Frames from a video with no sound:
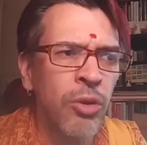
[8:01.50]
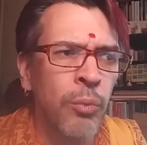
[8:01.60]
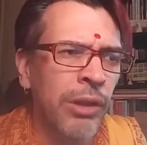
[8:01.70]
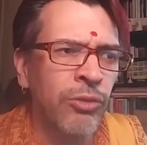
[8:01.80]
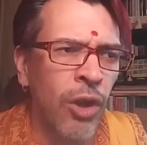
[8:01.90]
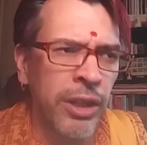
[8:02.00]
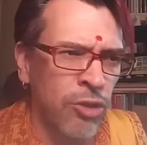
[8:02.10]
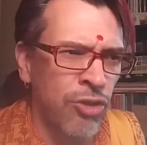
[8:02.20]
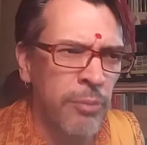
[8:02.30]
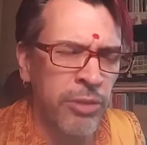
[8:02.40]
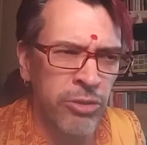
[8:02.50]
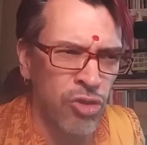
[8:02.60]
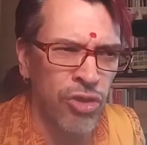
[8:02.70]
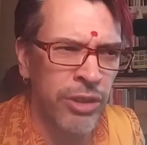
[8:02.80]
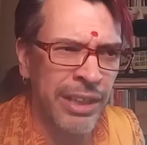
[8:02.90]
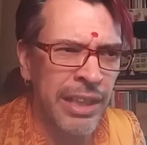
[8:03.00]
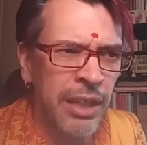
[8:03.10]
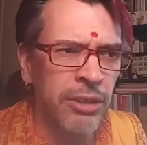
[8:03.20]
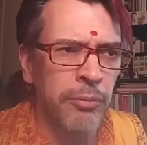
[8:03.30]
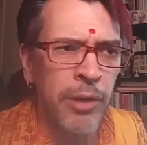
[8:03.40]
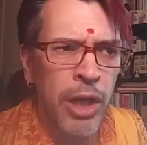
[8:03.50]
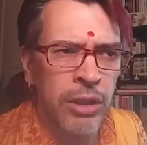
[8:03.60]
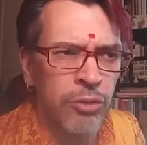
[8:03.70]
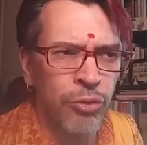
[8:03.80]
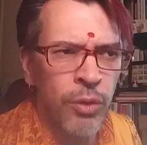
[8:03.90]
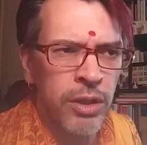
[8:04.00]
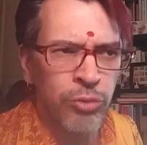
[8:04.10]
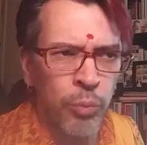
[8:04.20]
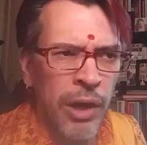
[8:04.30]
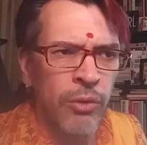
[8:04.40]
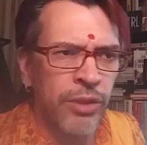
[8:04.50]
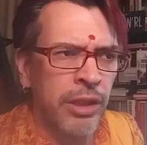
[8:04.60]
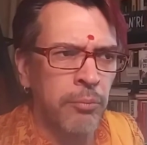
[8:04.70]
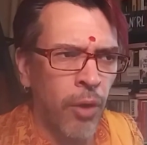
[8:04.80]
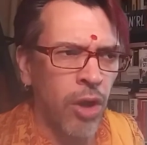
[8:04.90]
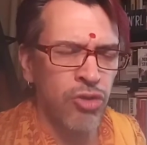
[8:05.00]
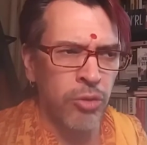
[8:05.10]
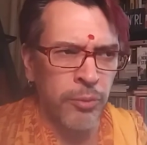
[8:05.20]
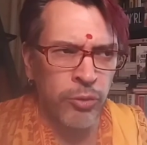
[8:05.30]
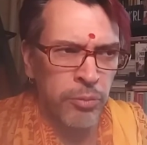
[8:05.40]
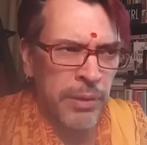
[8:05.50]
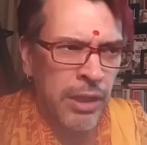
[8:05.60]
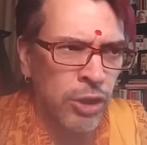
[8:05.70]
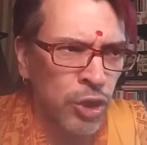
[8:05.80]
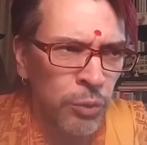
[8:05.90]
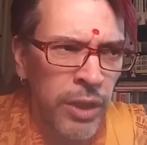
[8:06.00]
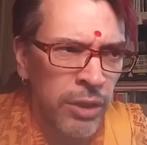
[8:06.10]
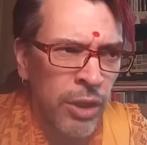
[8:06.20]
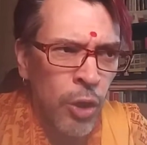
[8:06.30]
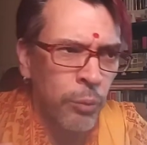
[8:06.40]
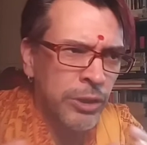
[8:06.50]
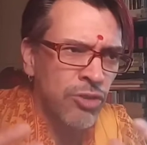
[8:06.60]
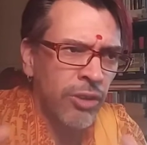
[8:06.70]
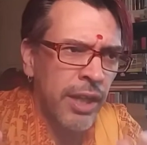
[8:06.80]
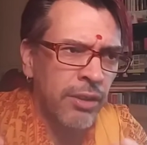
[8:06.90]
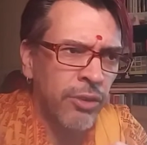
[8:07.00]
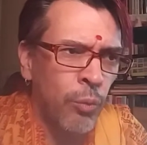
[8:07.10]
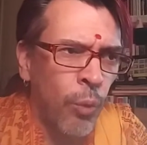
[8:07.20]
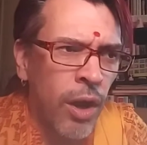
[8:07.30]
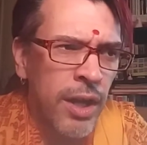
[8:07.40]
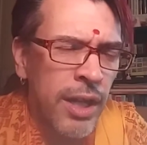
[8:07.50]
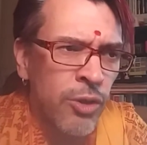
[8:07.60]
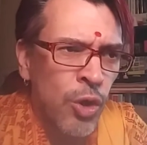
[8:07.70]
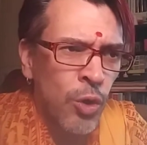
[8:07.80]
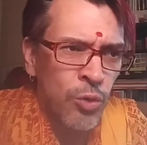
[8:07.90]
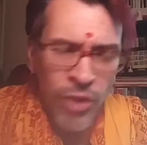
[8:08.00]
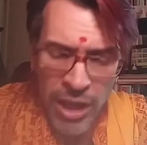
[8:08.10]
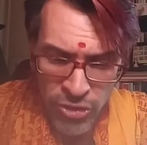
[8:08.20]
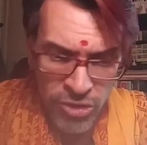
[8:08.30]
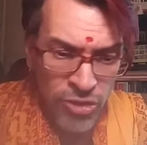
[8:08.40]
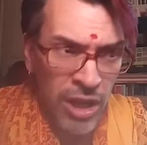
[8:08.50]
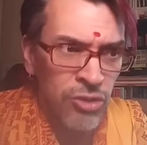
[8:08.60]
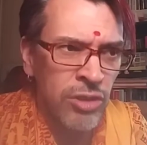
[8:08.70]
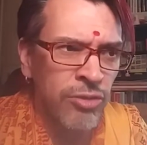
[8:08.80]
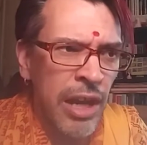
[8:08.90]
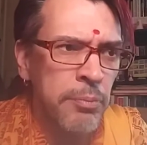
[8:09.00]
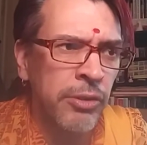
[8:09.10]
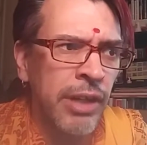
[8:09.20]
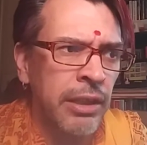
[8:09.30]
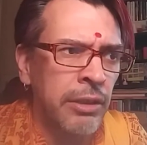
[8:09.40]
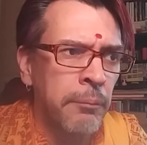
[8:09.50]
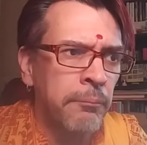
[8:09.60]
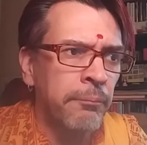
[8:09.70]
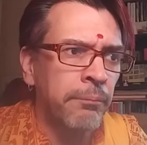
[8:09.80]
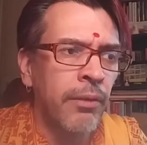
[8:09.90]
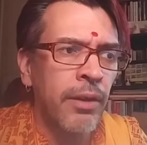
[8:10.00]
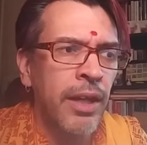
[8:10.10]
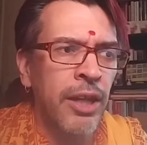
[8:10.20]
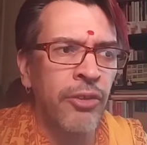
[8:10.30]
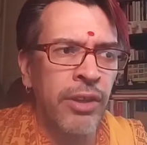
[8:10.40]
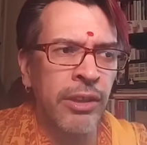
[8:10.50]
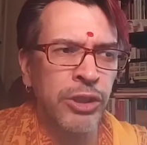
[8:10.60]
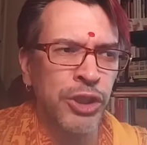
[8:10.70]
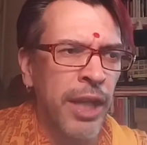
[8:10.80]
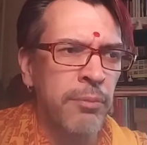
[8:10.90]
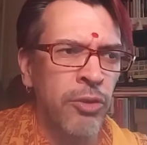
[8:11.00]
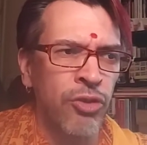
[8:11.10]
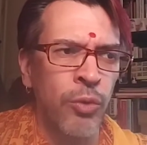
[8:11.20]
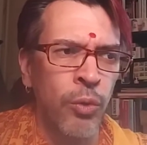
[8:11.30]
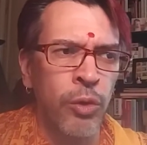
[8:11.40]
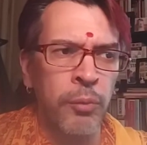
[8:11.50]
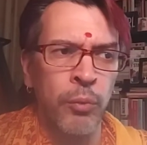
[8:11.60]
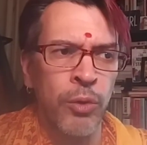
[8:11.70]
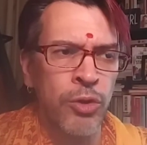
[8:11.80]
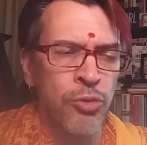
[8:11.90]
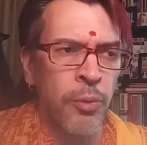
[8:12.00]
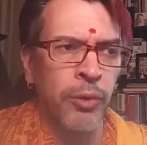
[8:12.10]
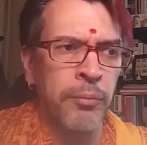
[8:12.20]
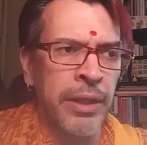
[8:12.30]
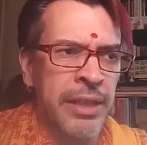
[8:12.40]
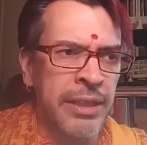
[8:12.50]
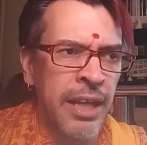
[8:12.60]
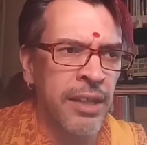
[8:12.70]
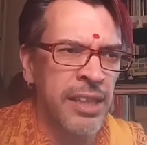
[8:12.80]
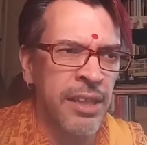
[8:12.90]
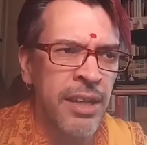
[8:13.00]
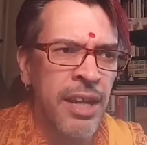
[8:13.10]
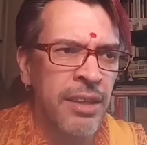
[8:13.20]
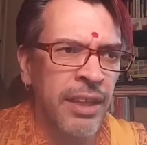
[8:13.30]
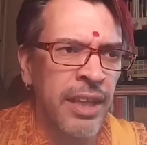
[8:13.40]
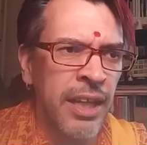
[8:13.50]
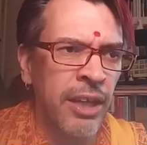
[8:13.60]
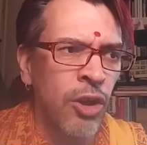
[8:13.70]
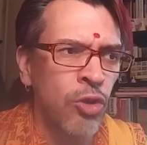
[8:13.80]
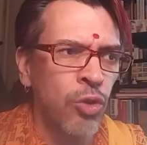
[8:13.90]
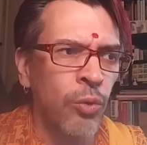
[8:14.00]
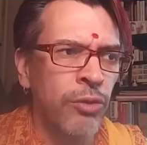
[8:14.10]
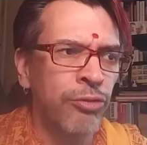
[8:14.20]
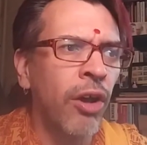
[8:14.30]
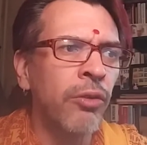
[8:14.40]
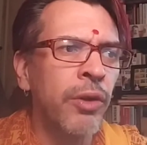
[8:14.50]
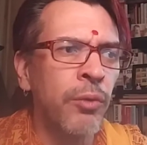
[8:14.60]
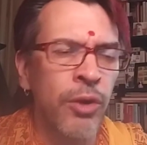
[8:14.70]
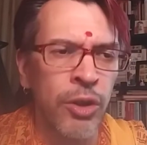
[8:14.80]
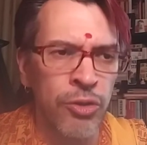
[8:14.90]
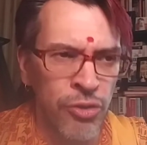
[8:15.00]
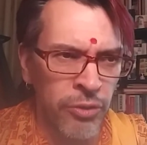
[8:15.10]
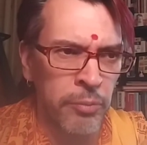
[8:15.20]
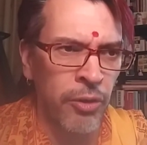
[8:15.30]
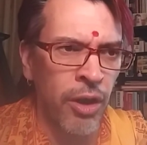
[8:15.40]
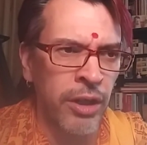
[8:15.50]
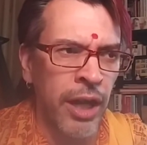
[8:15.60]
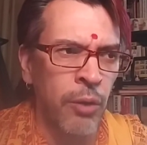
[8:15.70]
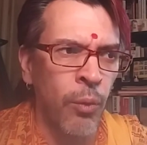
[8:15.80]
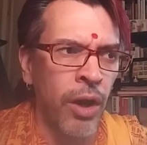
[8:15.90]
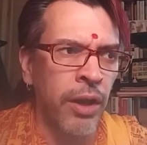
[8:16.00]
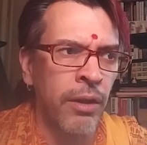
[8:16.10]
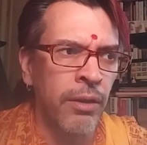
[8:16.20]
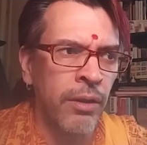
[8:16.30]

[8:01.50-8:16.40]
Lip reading: will not accept a deserted kingdom, devoid of wealth and impossible to be enjoyed, which is like the wine whose essence has evaporated. Hearing the shameless and horrible words spoken by Kaikeyi, the king told the following words to the broad-eyed one.